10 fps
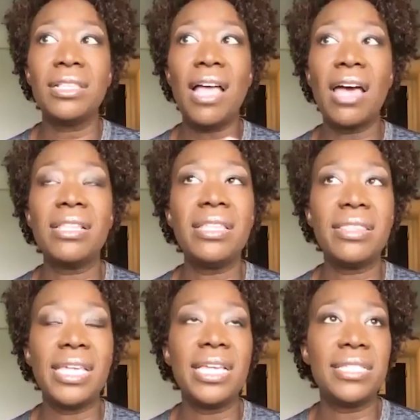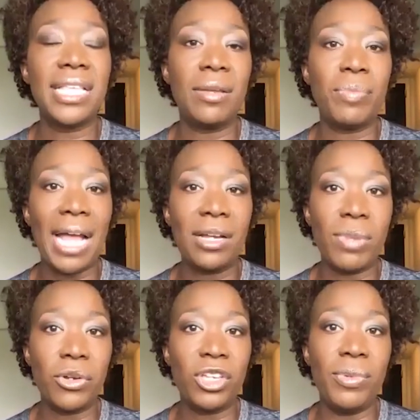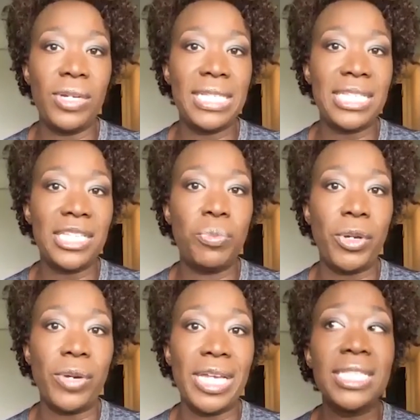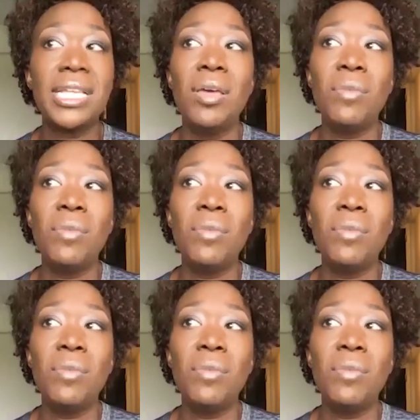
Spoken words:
A lot of the things that Black and brown communities experience,